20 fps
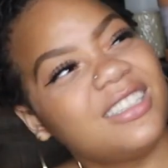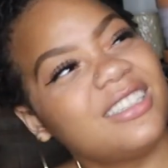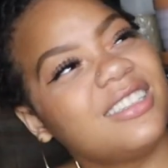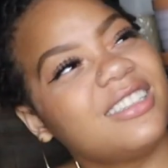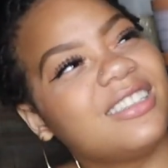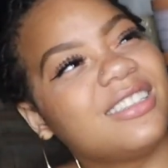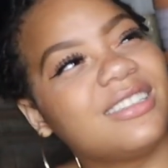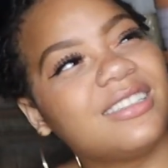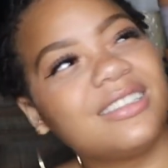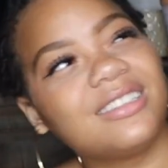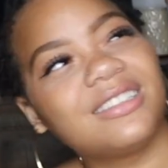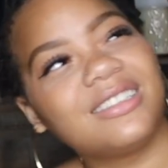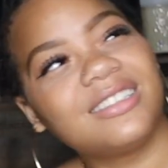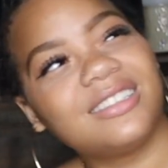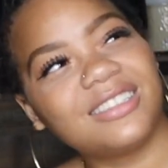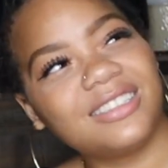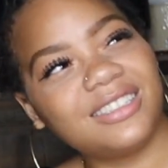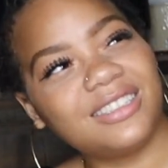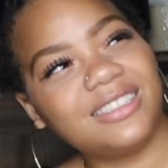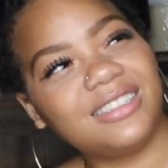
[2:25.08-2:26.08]

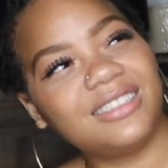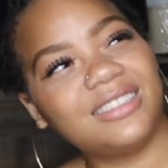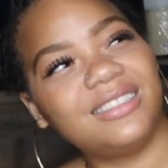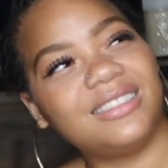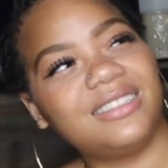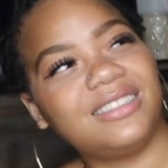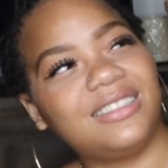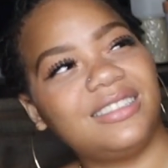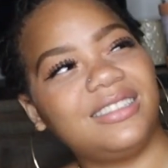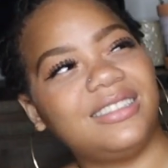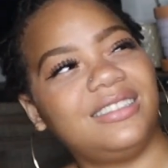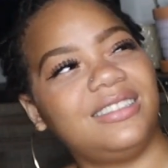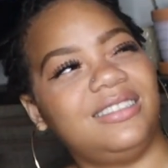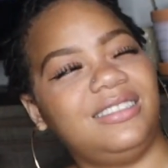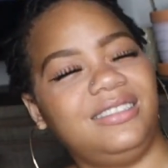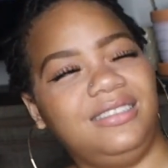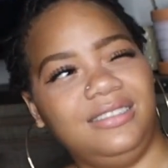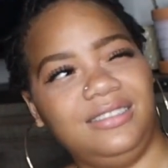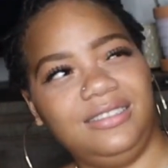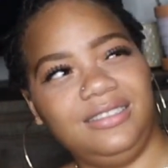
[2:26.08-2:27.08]

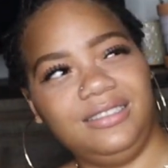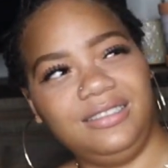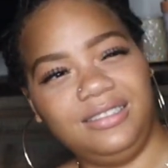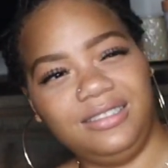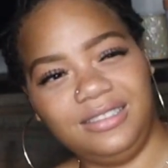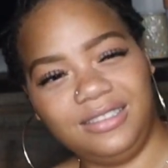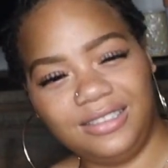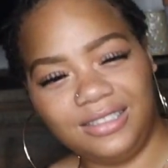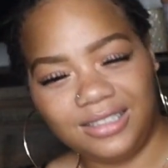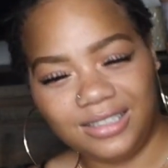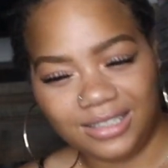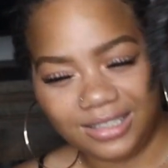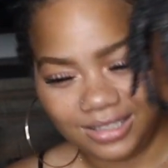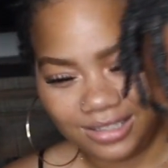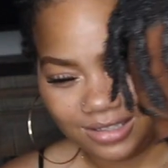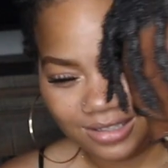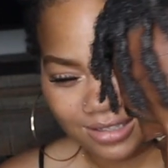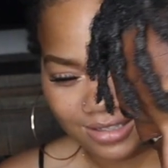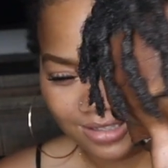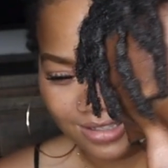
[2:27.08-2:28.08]

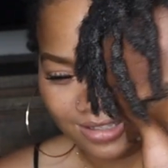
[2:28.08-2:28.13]
(not speaking)